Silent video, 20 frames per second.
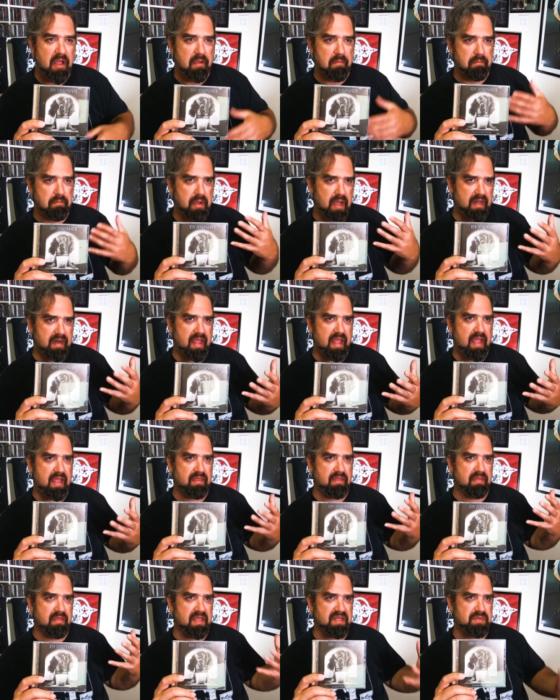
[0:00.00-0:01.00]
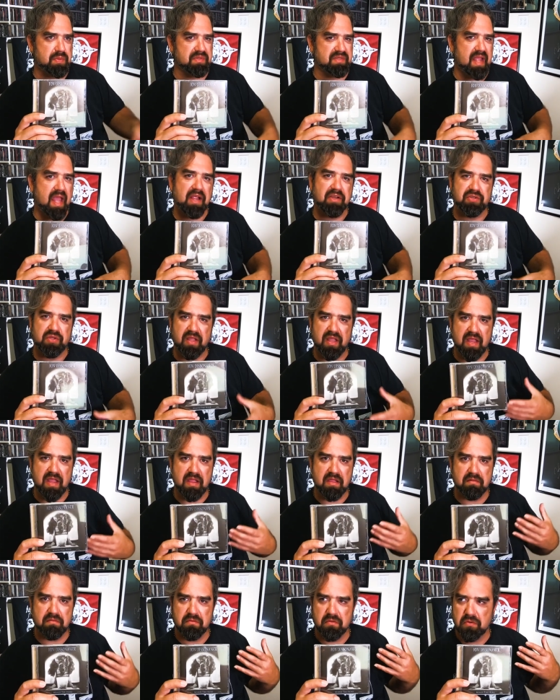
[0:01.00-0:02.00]
But this was
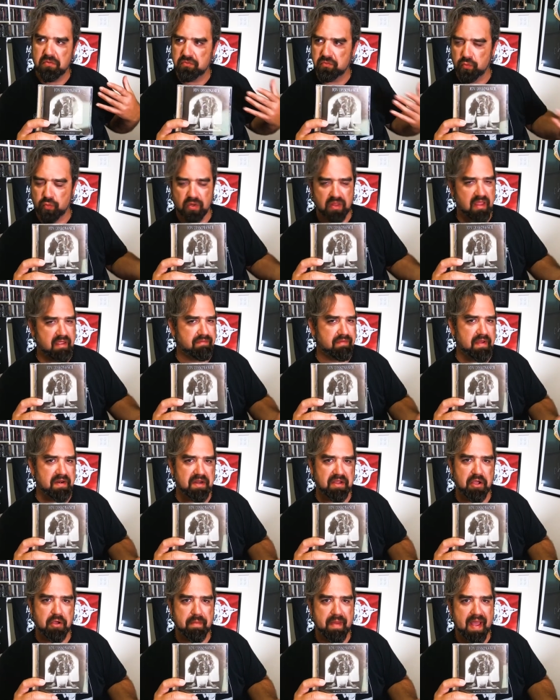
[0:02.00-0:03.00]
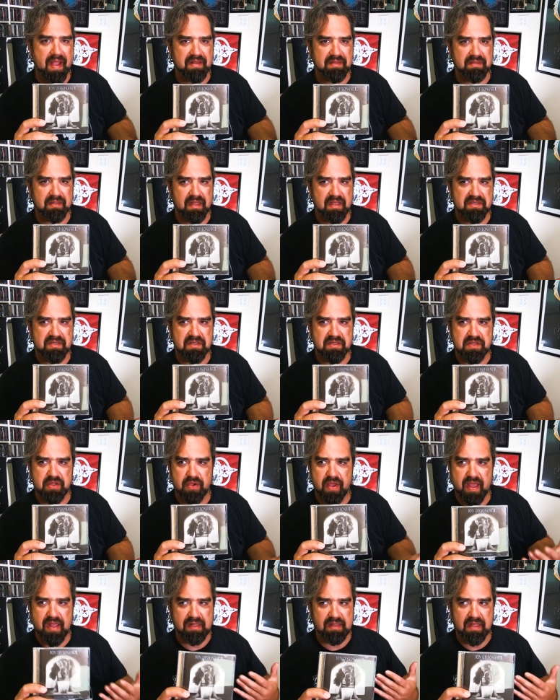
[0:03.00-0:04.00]
actually really fun to go back and listen
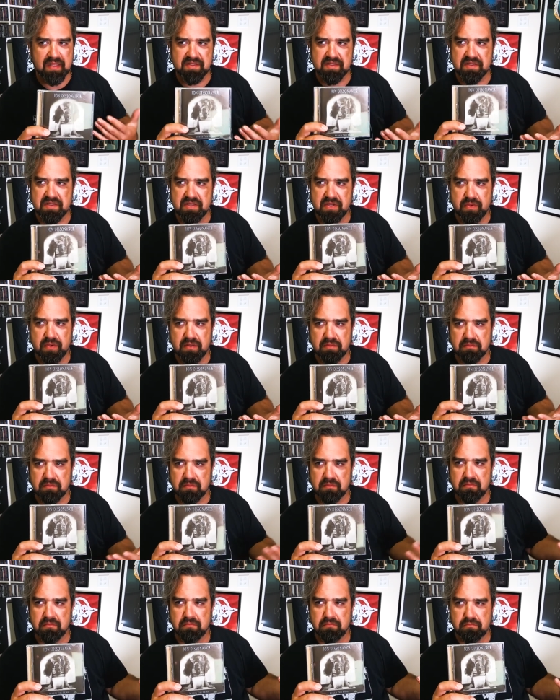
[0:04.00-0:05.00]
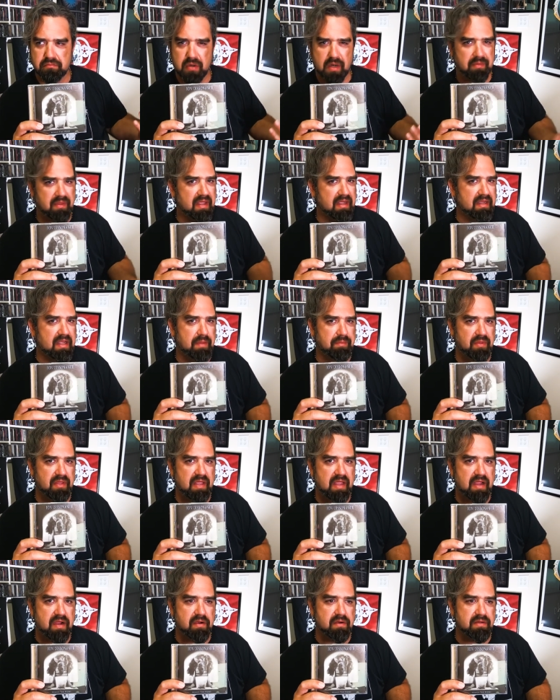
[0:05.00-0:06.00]
to. I hadn't listened to it in probably a couple of
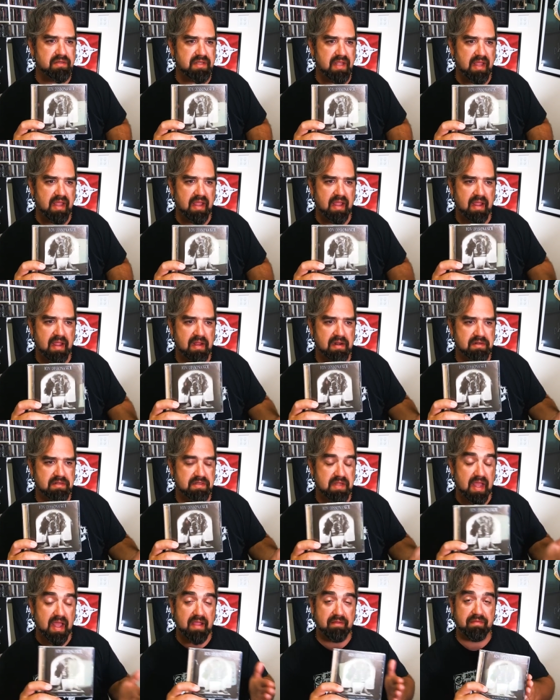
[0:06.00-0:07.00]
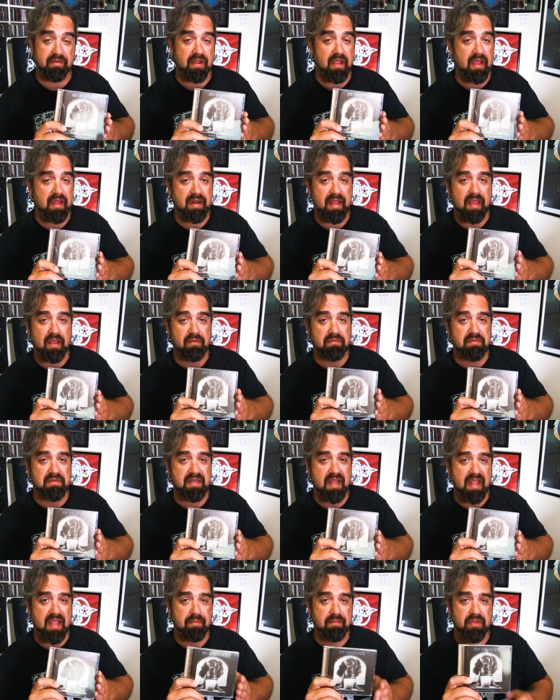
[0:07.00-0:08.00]
years, and I forgot how
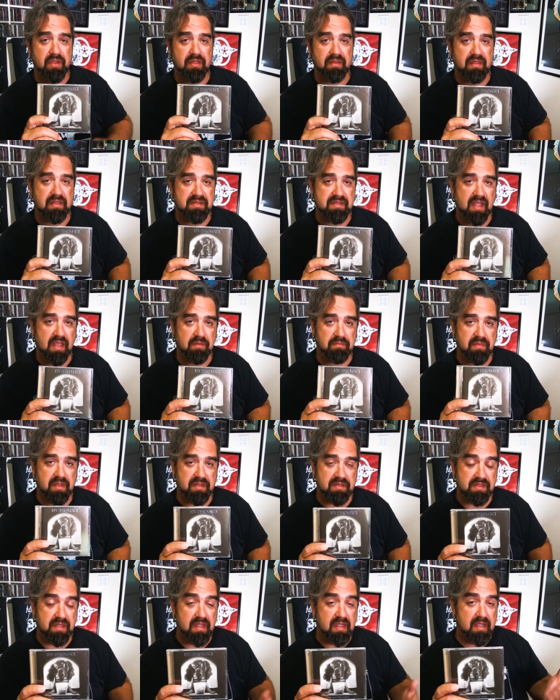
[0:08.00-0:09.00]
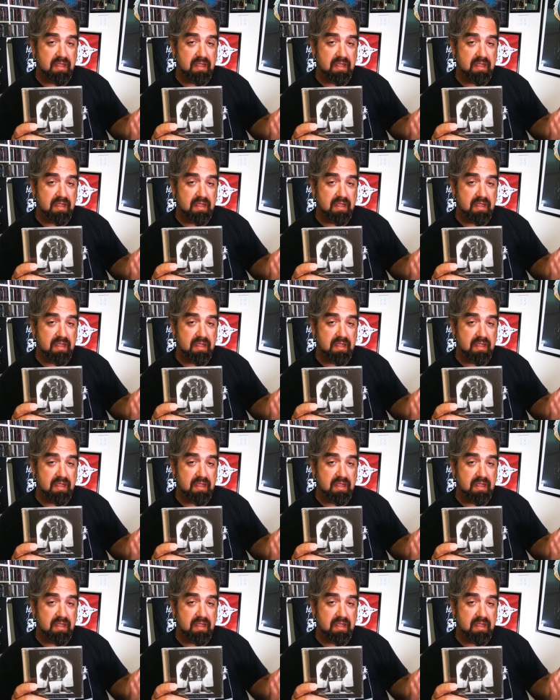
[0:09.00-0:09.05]
damn good this album is.